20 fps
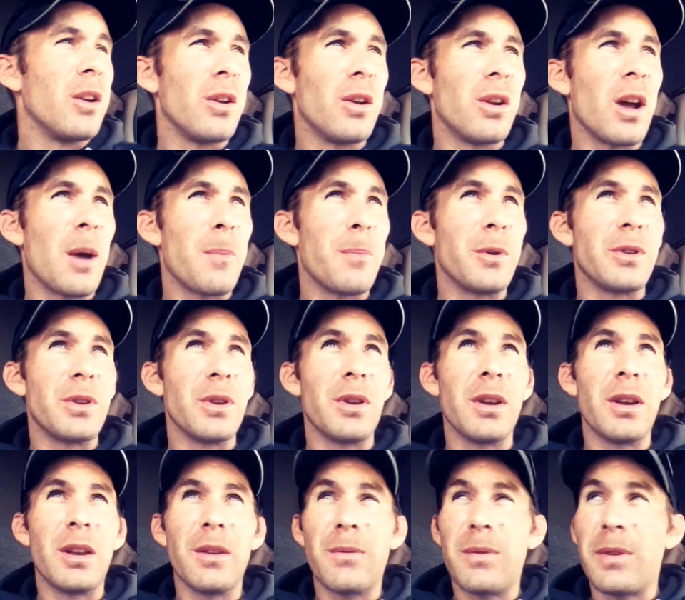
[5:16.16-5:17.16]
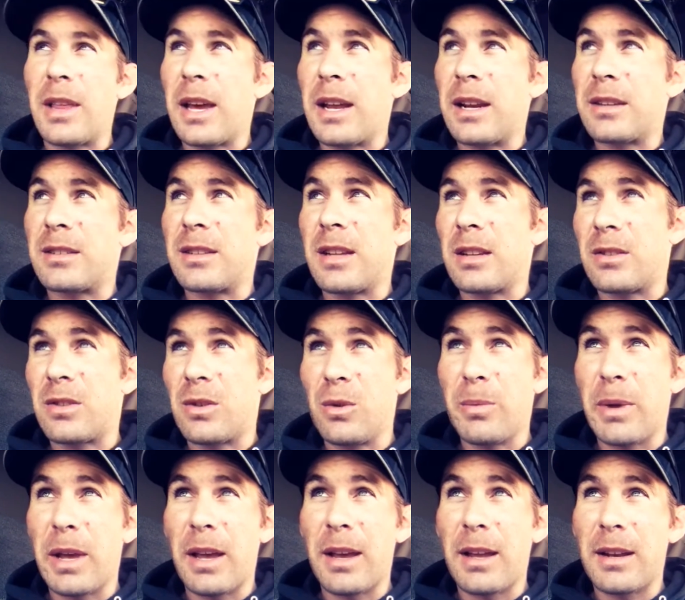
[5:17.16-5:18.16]
good opportunity for that. It's not
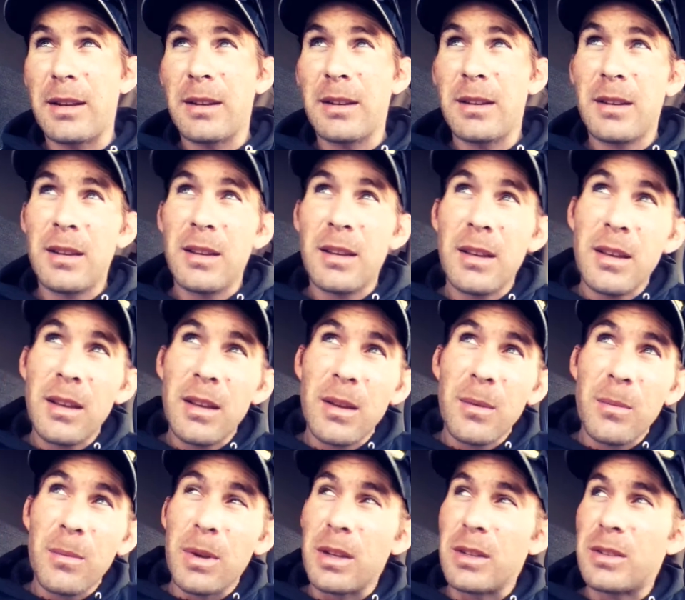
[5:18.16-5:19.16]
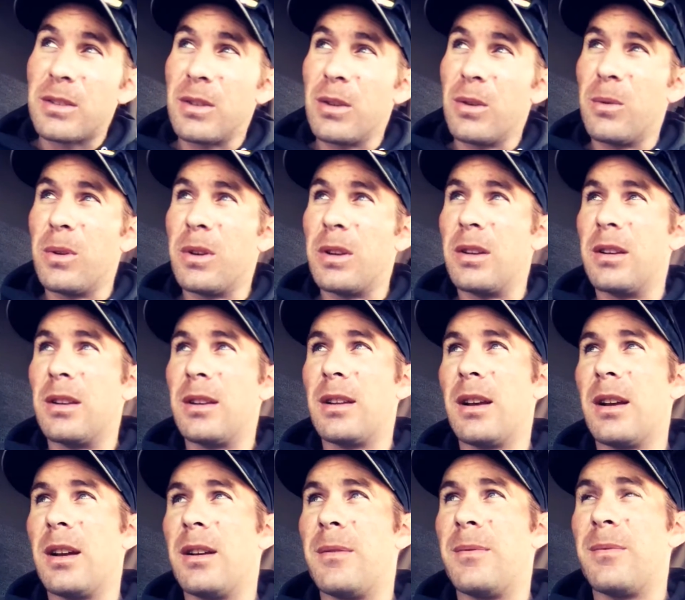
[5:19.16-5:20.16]
too bad. They still wouldn't.
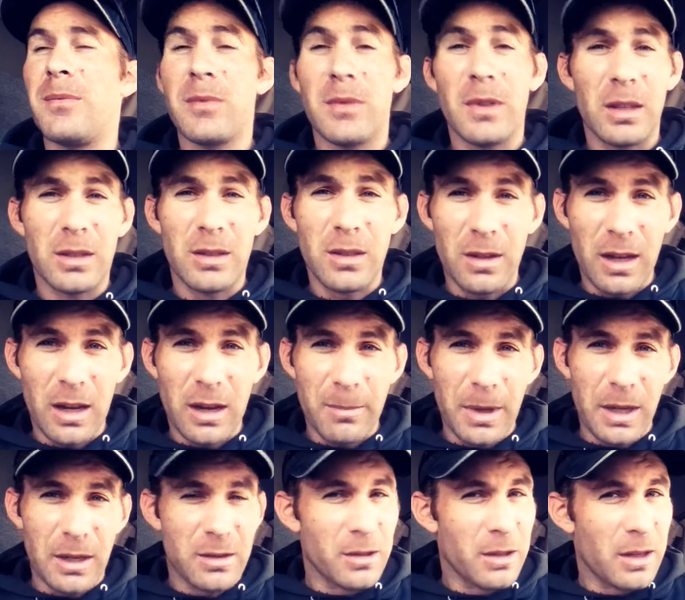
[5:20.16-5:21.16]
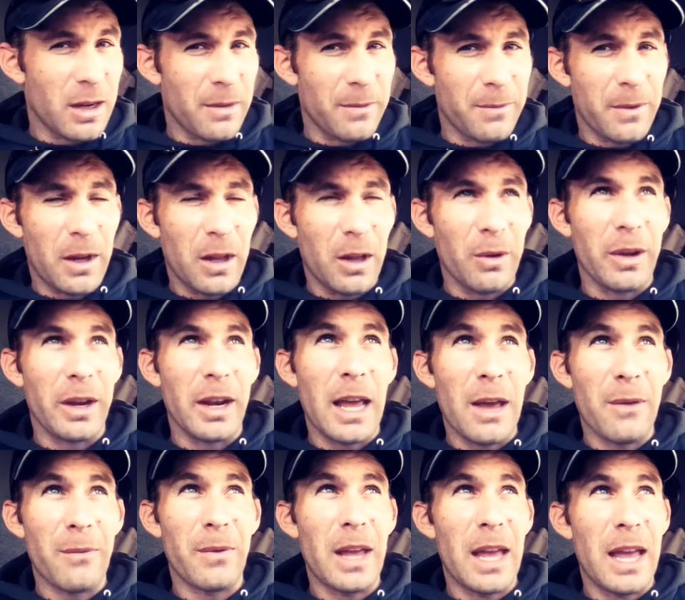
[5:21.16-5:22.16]
I still got to make sure that I'm following
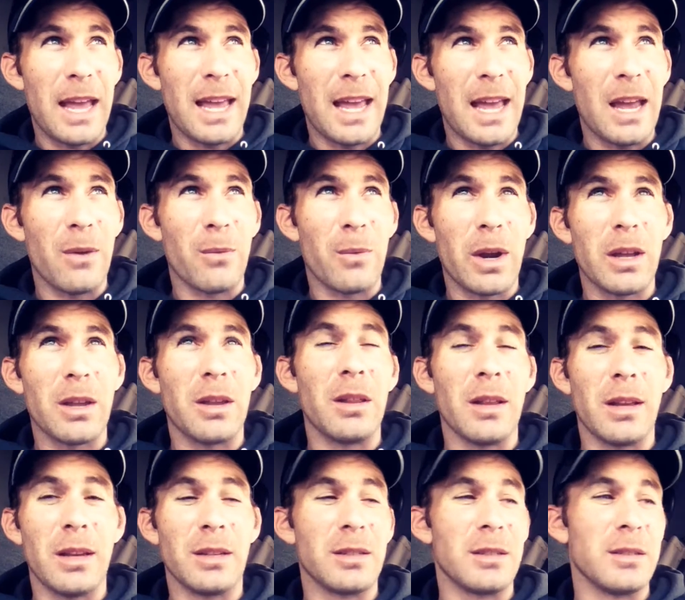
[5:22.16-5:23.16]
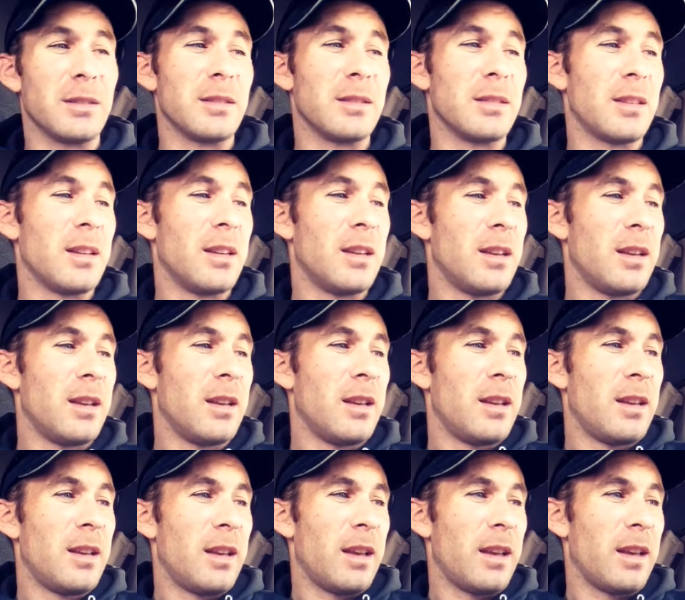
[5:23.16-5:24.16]
FAA regulations
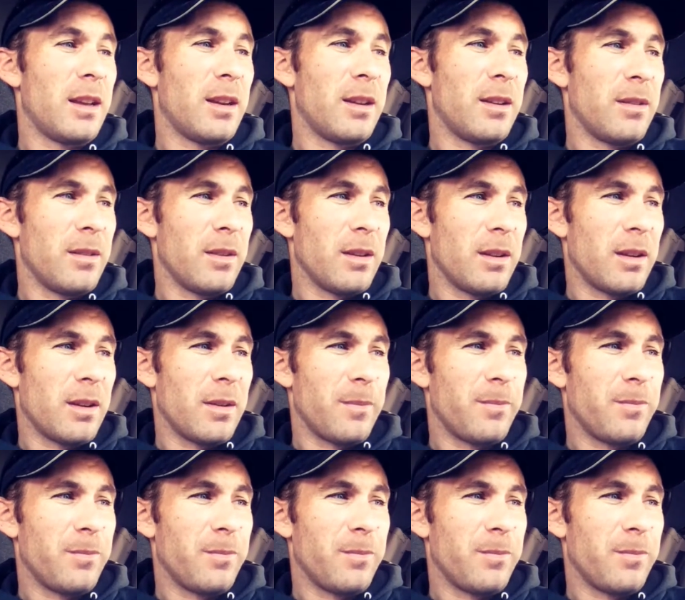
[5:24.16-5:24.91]
and